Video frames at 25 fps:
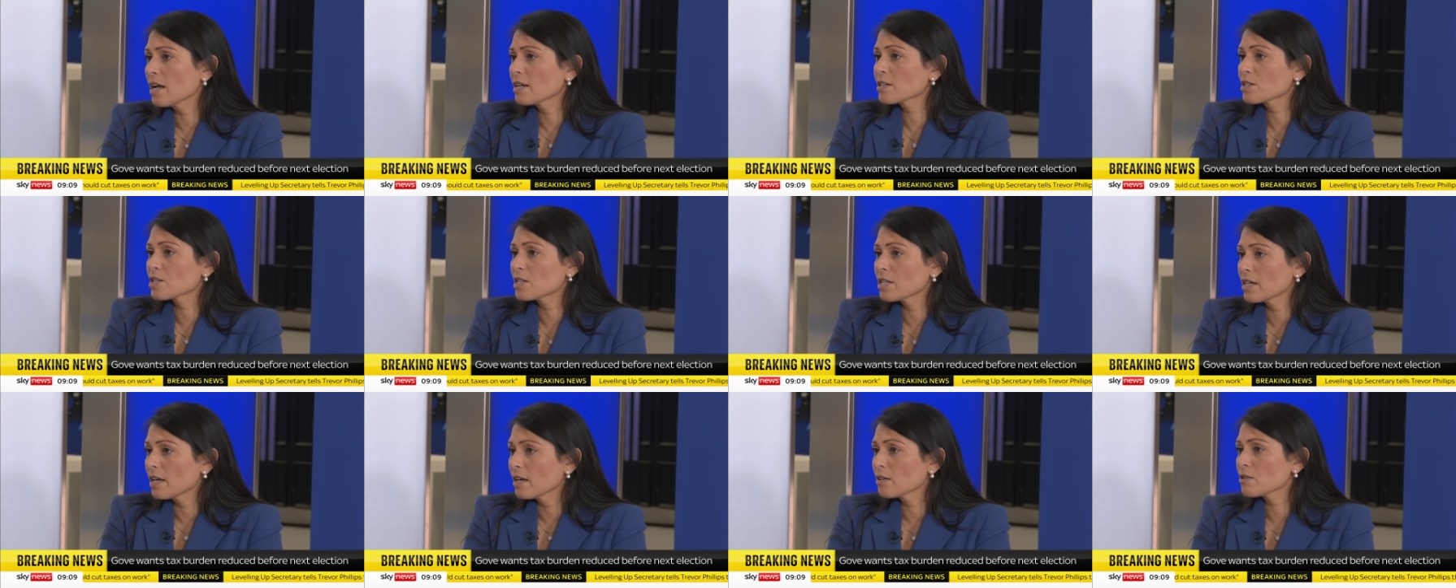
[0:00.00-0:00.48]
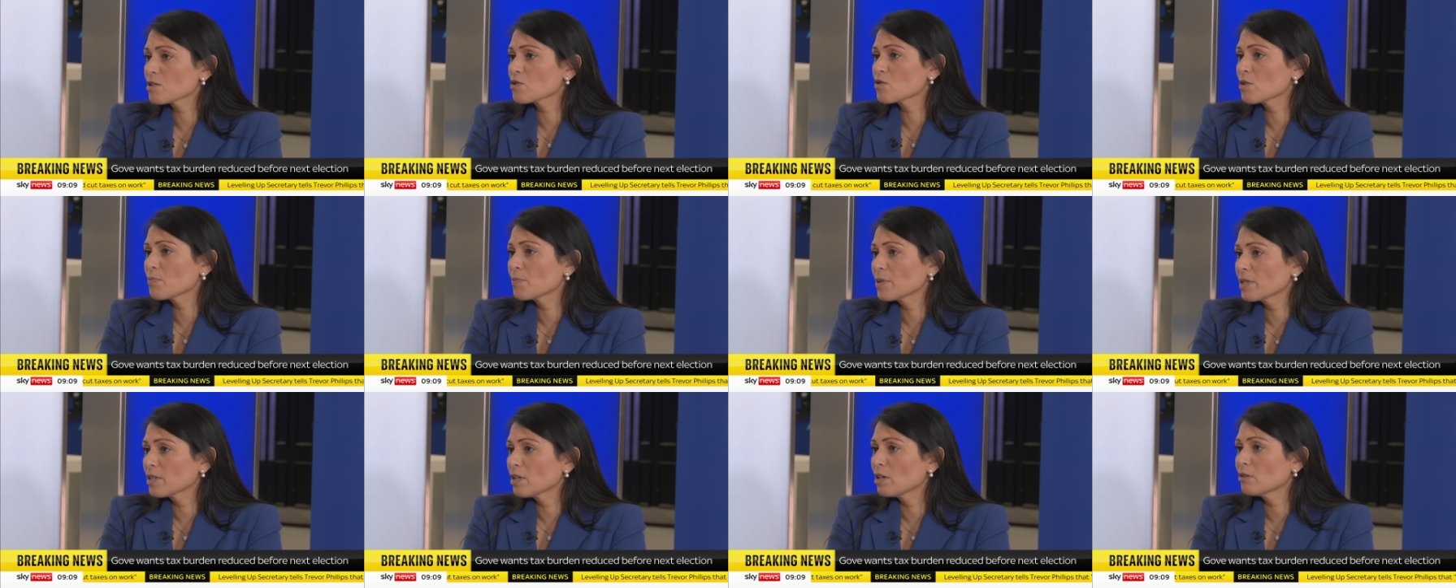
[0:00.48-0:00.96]
actually
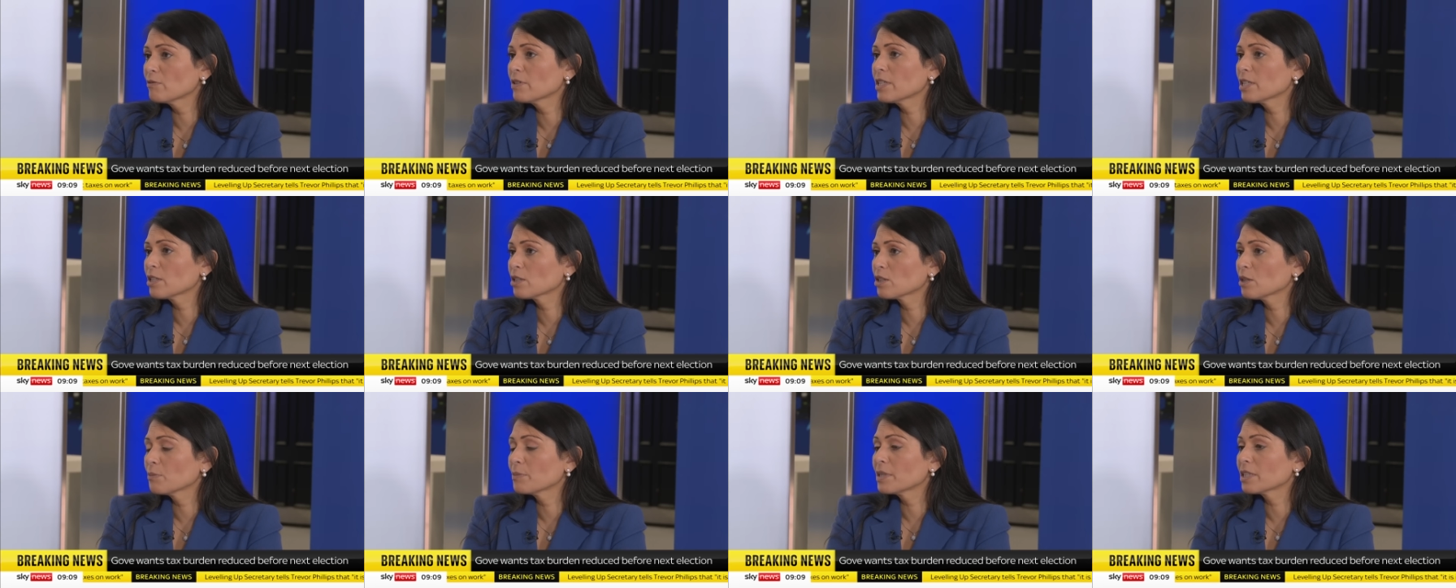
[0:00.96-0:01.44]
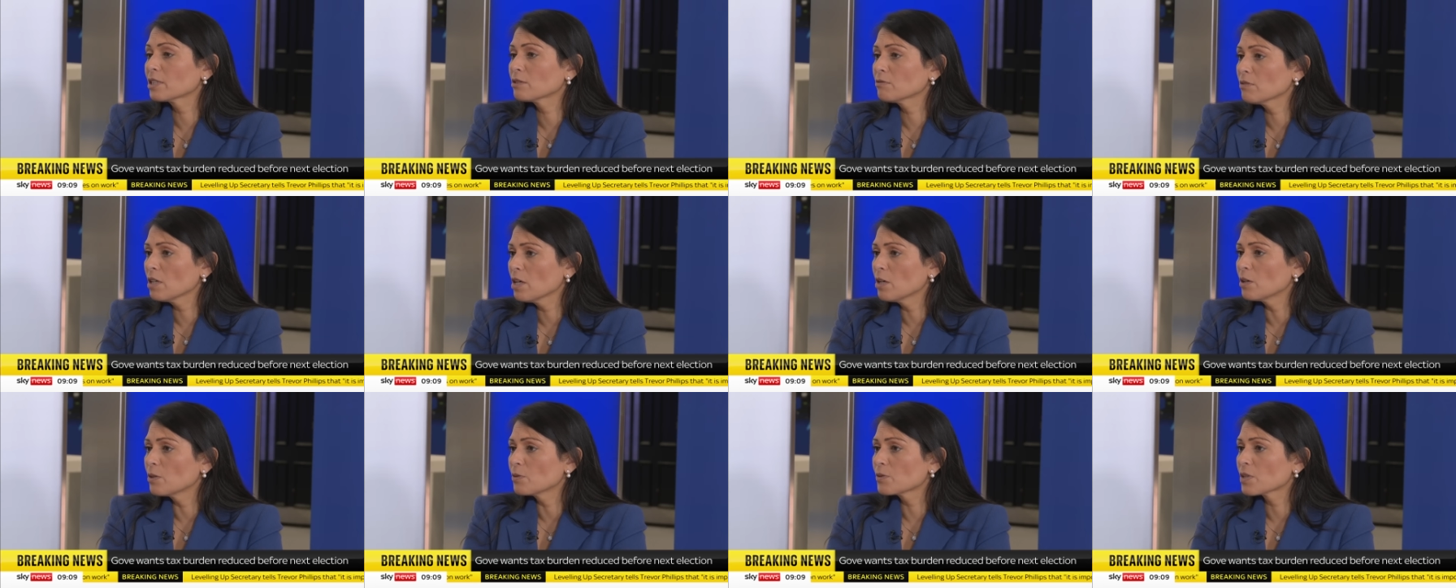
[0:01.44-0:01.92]
outstripping our economic
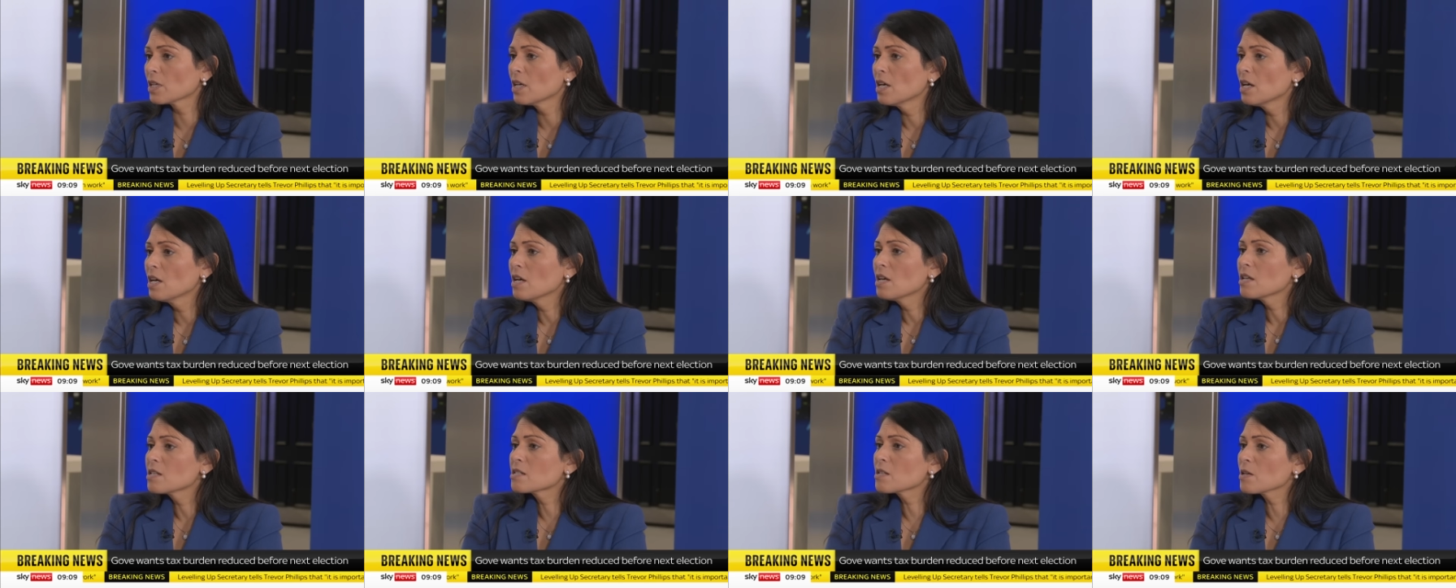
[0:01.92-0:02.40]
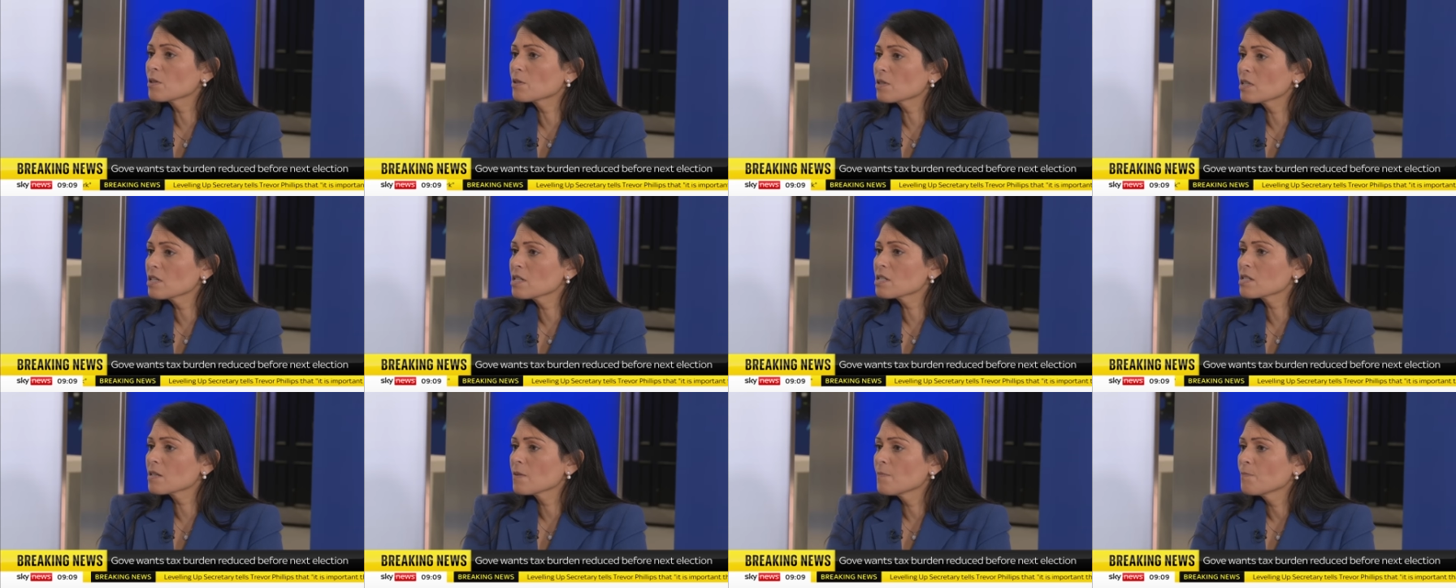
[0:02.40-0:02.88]
growth. But we're so
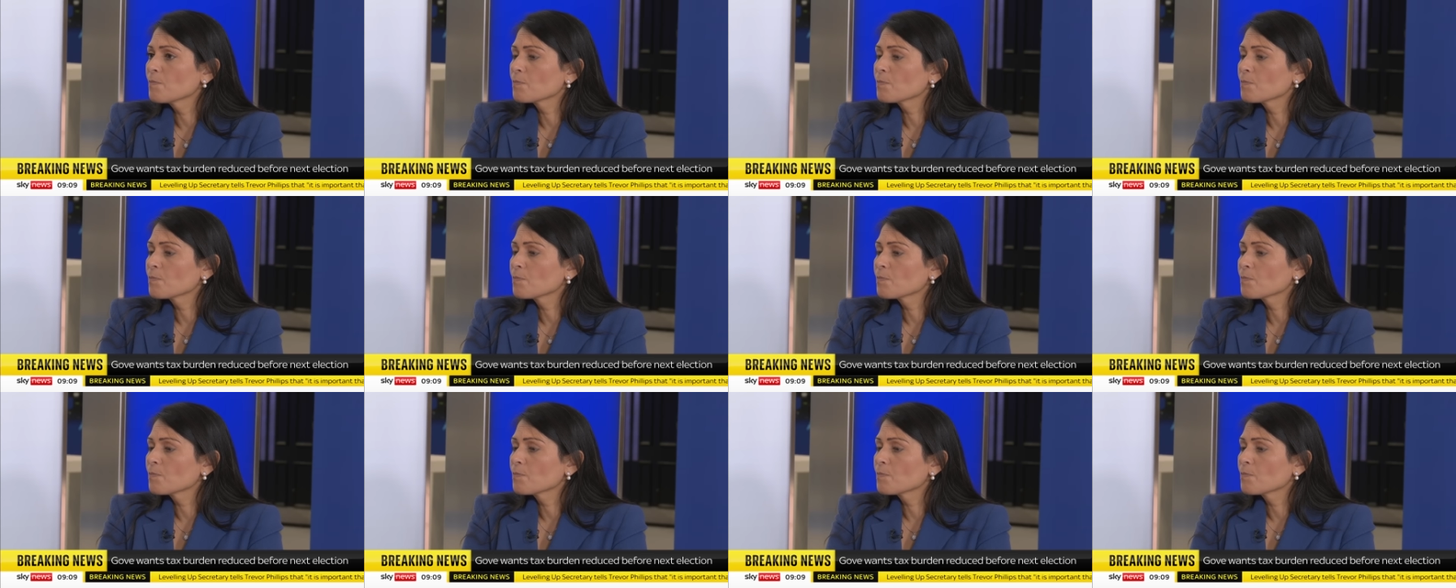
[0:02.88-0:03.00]
talking,